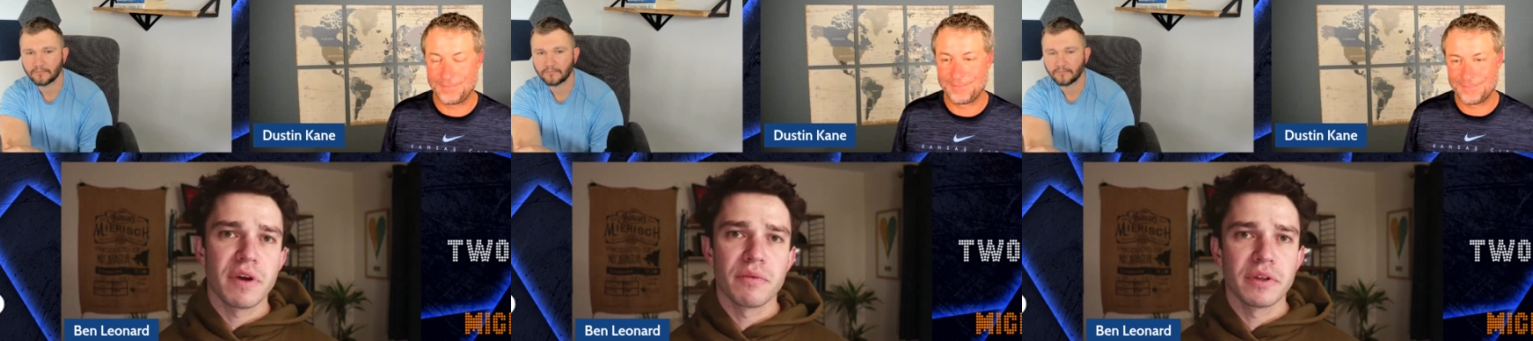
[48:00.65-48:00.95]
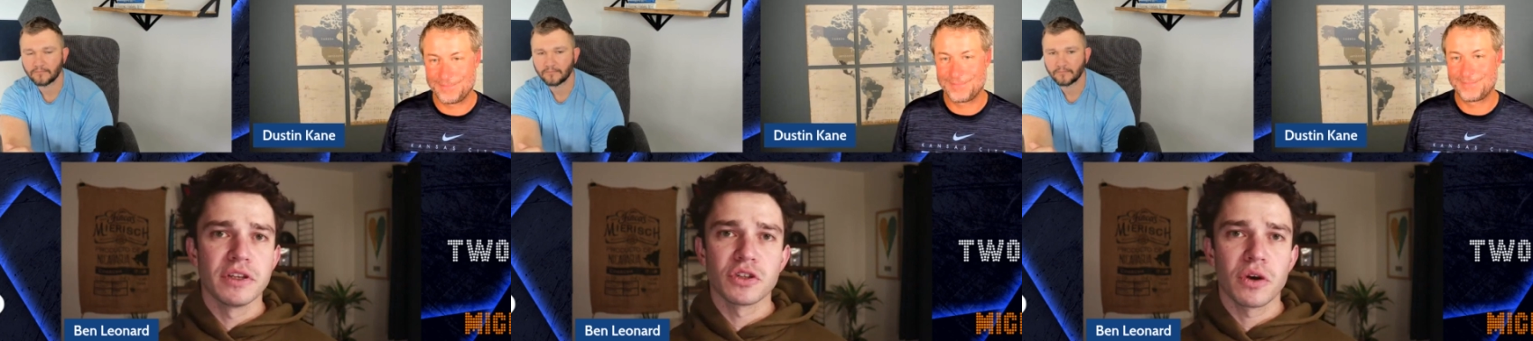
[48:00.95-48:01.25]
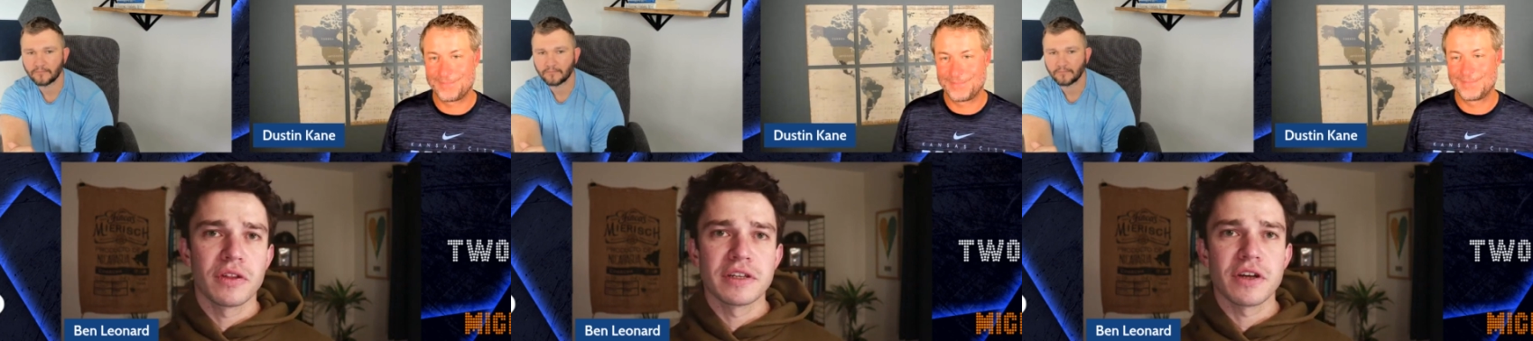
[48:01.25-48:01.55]
Speaker 1: me. I really
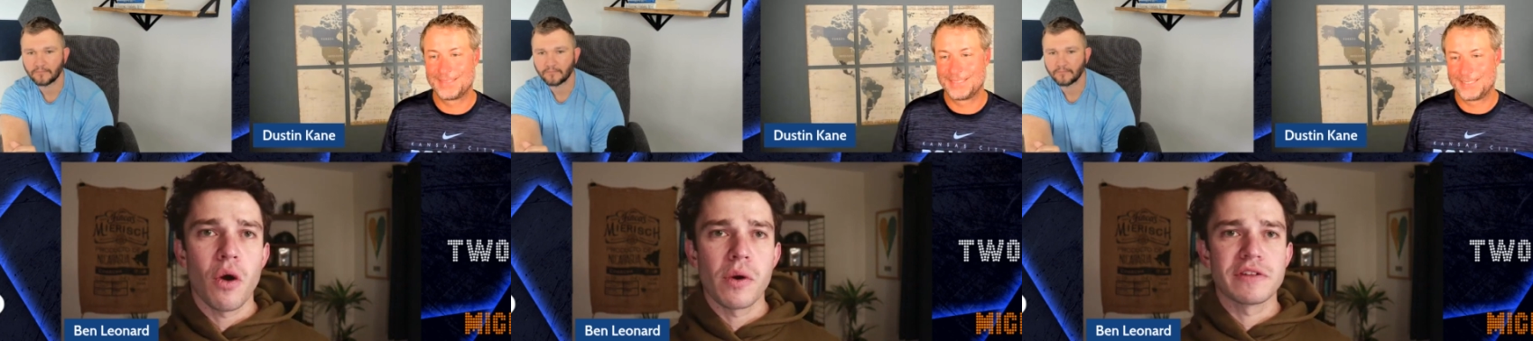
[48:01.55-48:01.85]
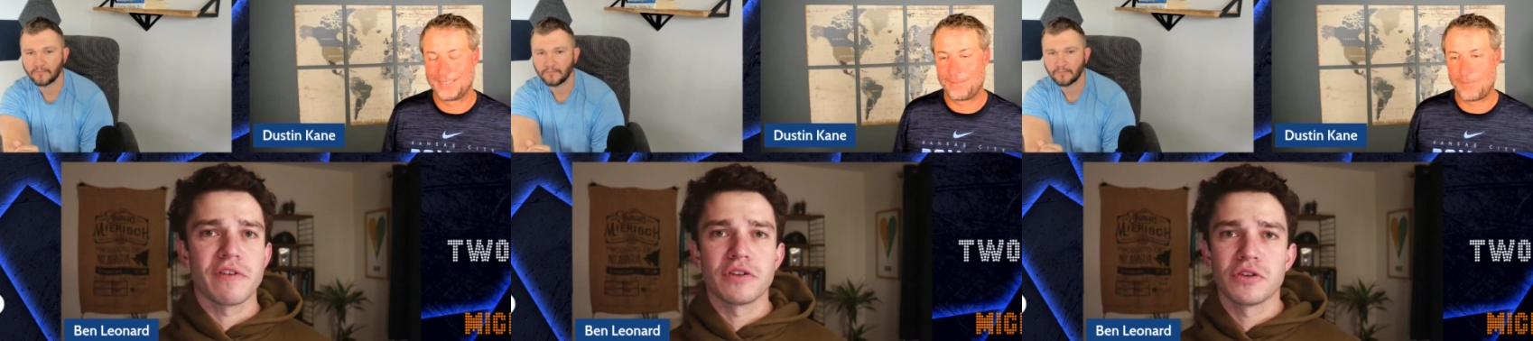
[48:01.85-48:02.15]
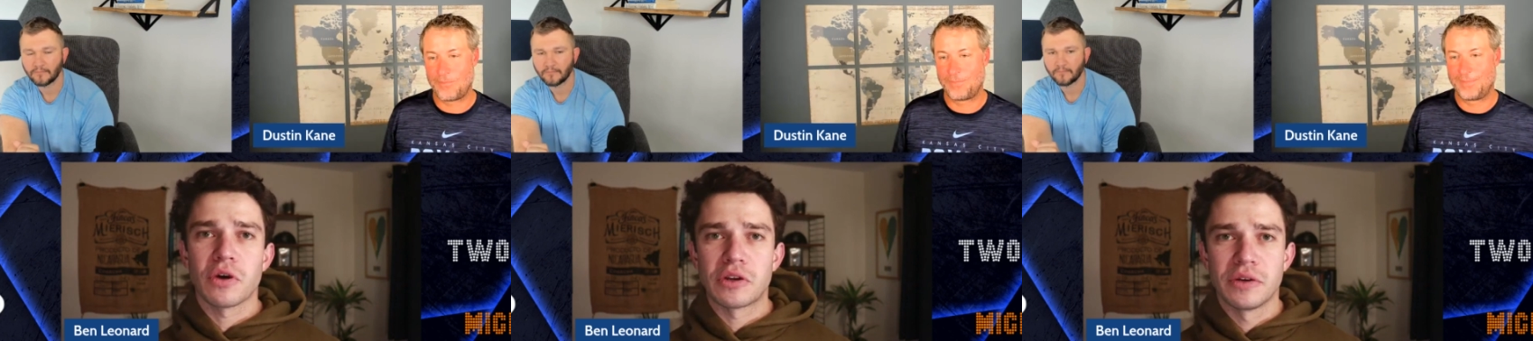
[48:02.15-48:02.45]
enjoyed this. Always fun
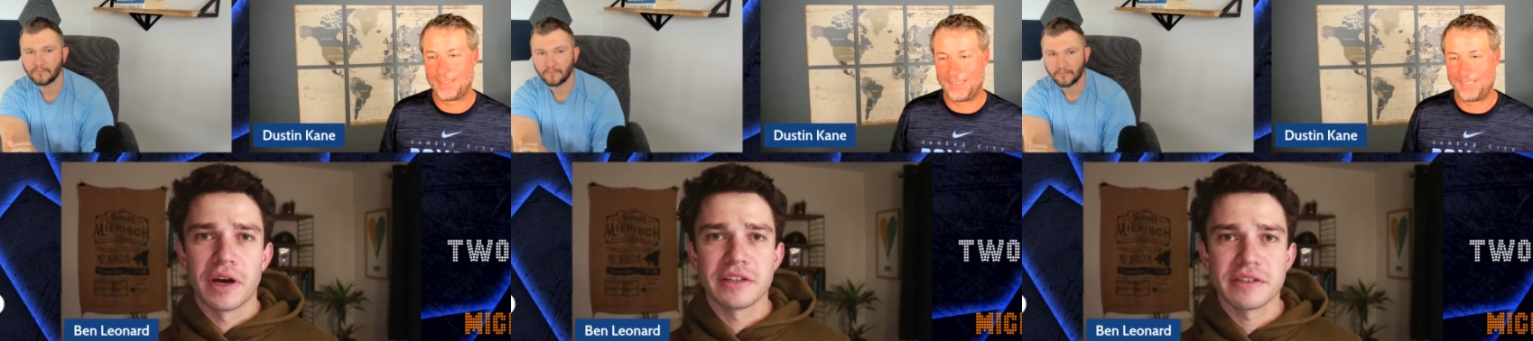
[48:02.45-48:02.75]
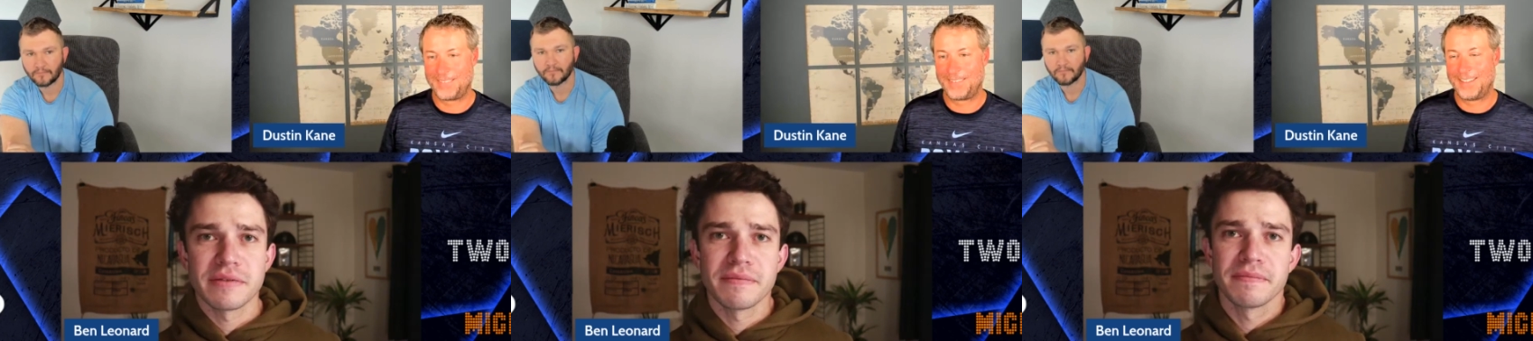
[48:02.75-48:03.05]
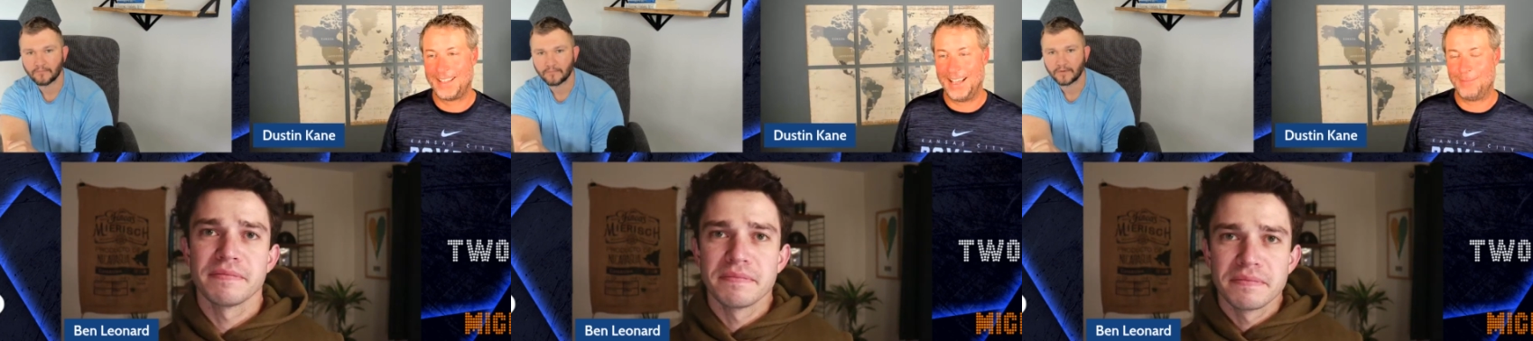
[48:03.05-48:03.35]
talking to you guys.
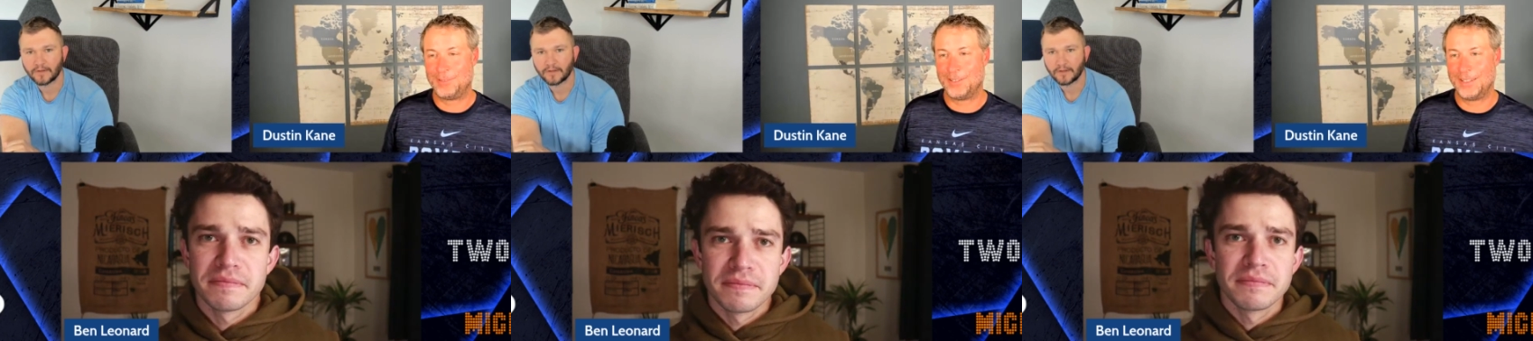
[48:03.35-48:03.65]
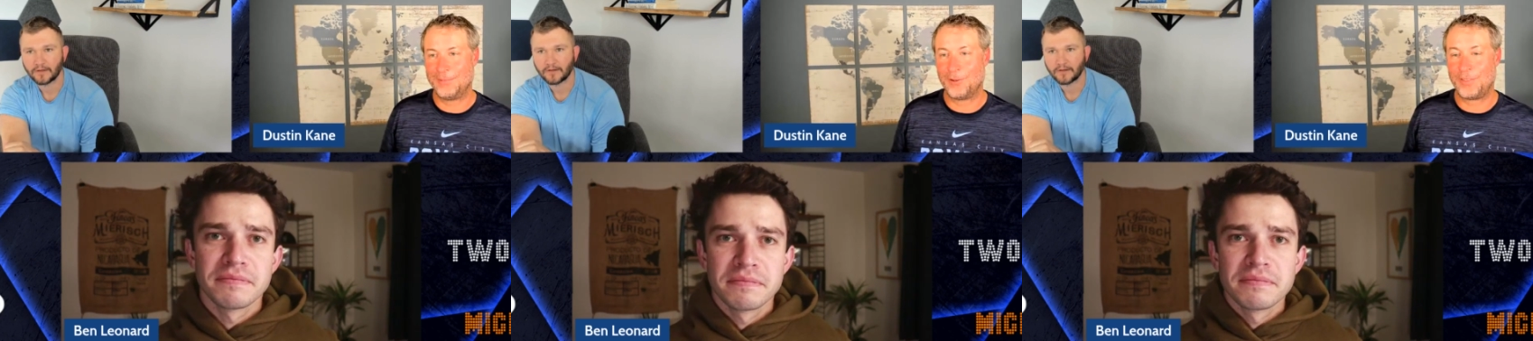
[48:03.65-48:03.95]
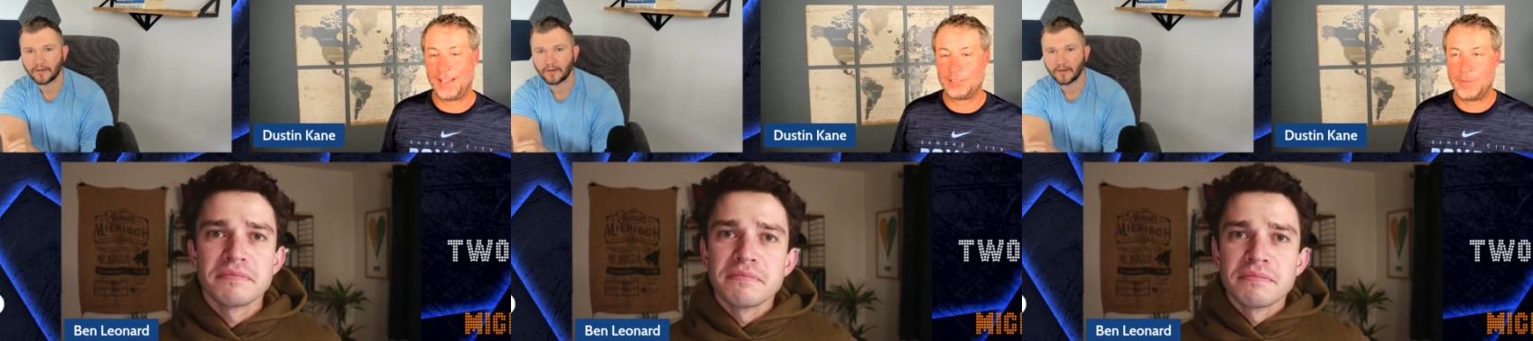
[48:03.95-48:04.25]
Speaker 2: Absolutely. Well,
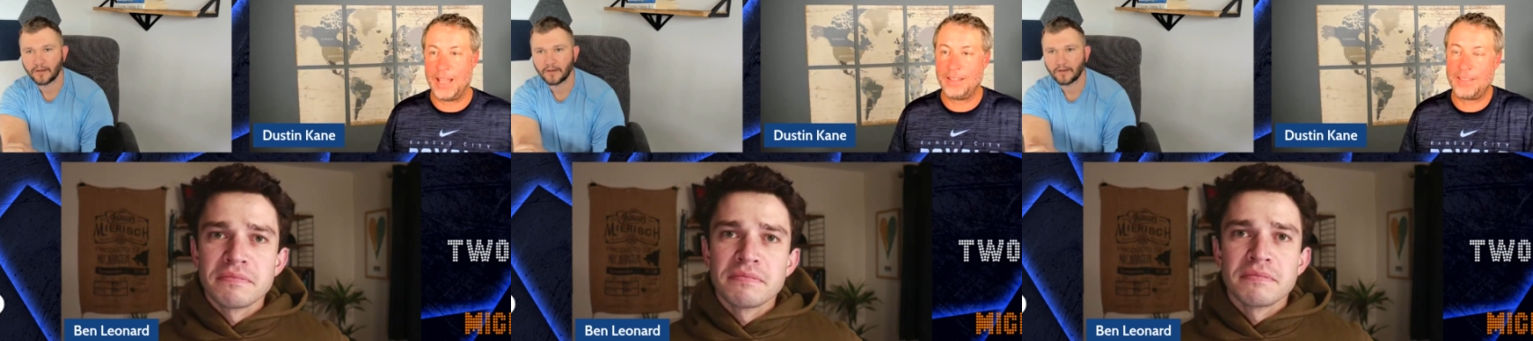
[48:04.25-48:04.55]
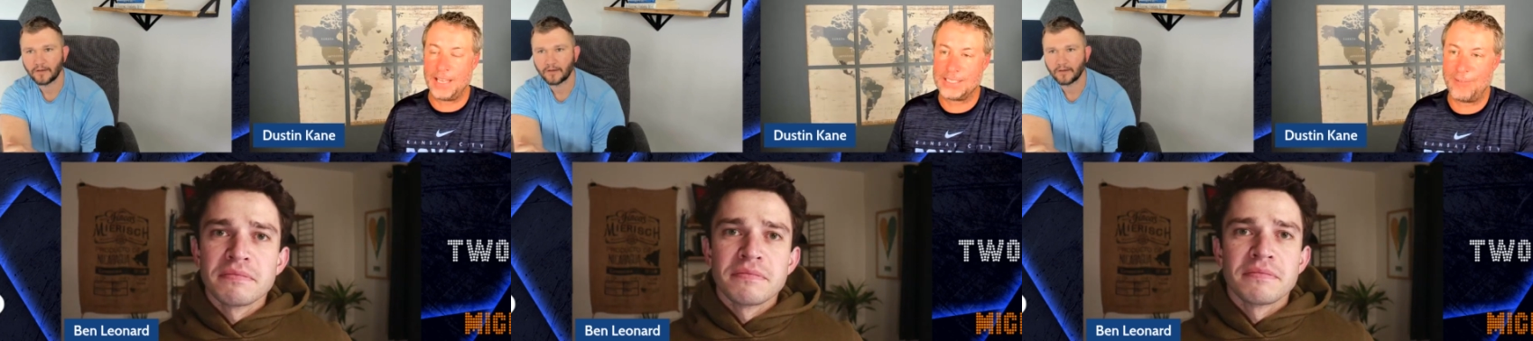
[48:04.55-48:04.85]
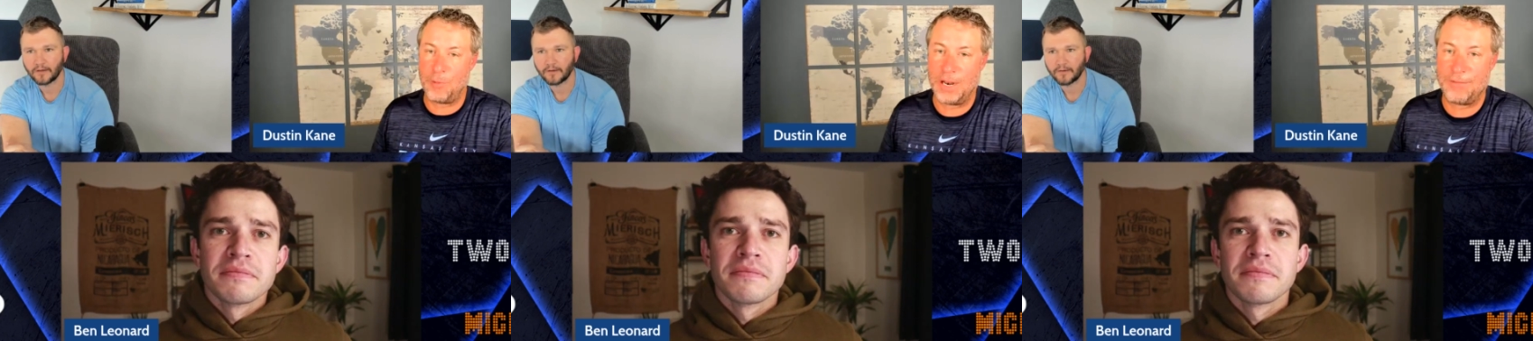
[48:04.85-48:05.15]
thanks, Ben. Thanks,
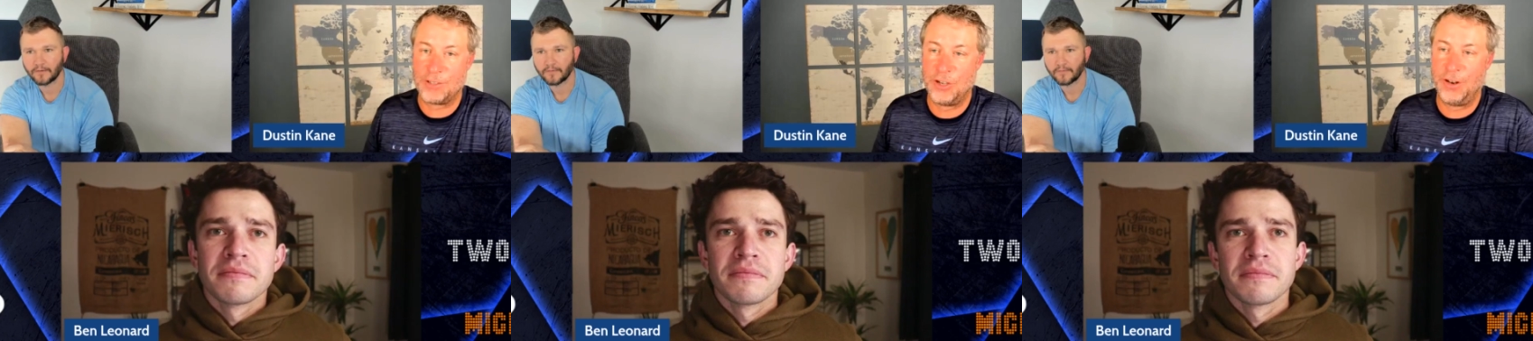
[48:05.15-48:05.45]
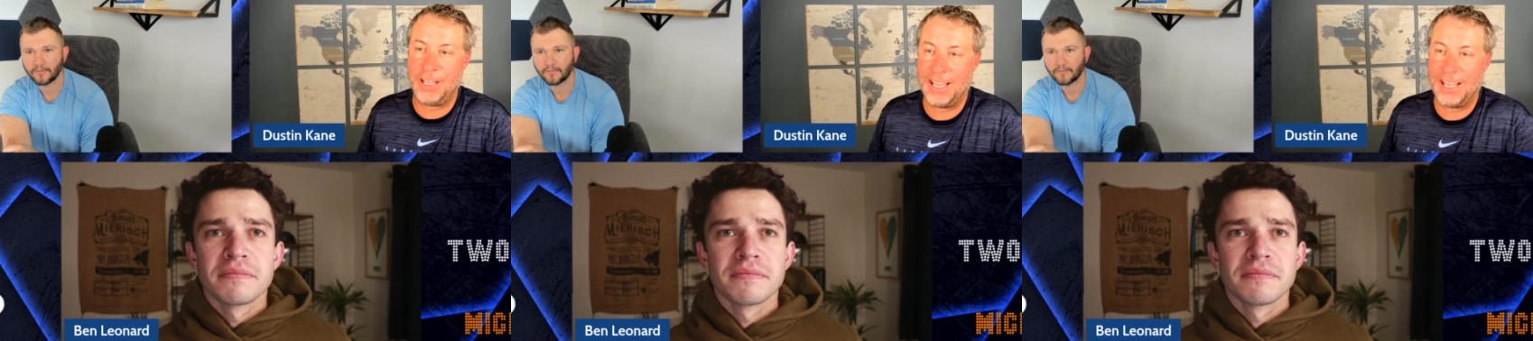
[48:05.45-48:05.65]
everybody, for tuning